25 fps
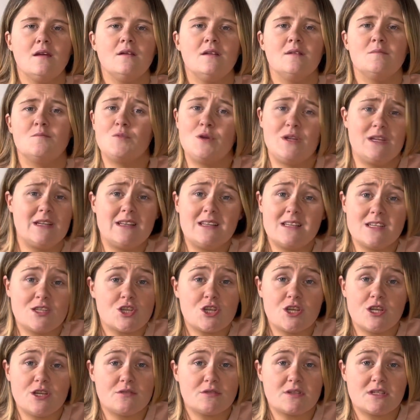we
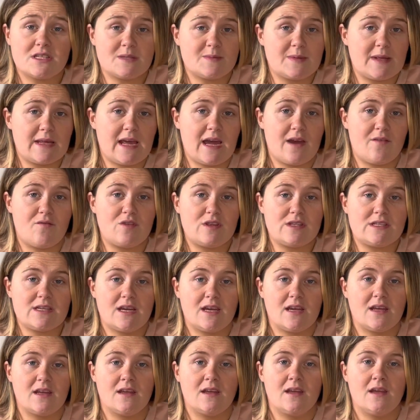literally used to speak every
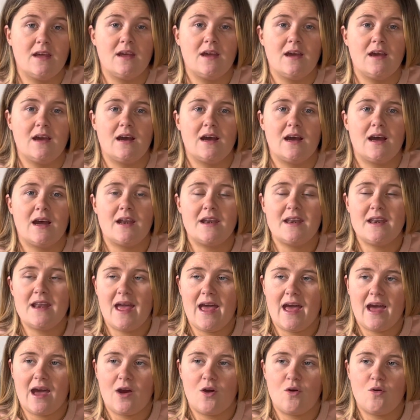day. And
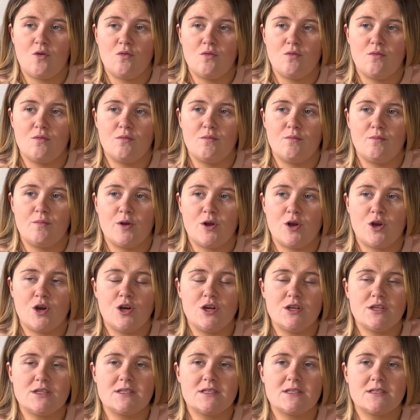now,
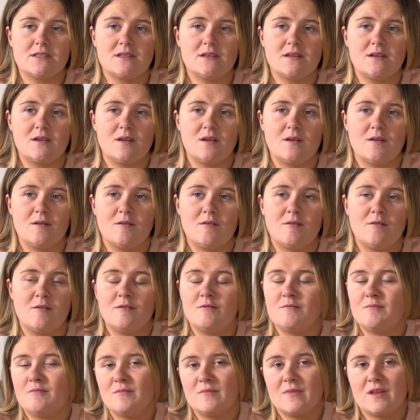because
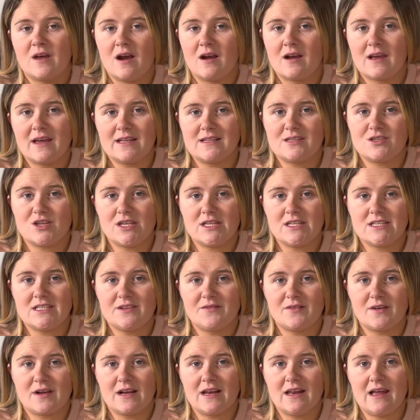our kids are in a
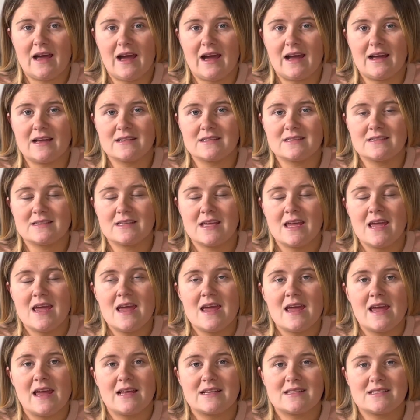different class,
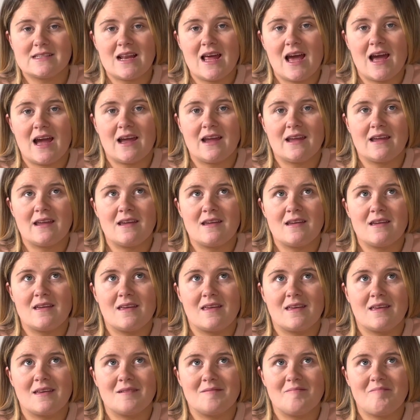it's like
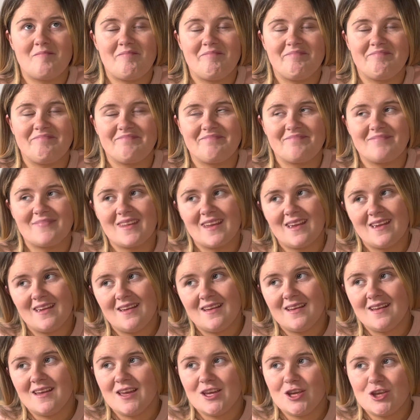
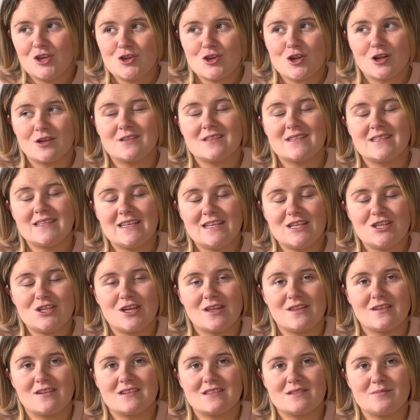you don't see each
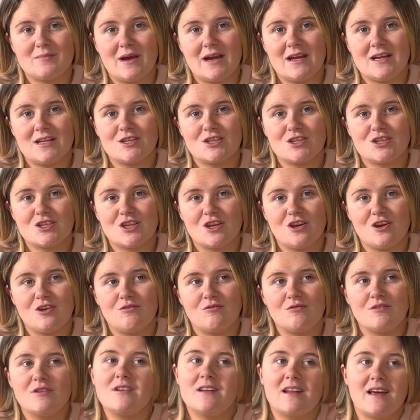other as much.
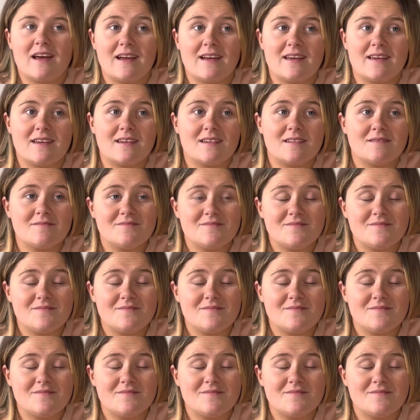So you're like,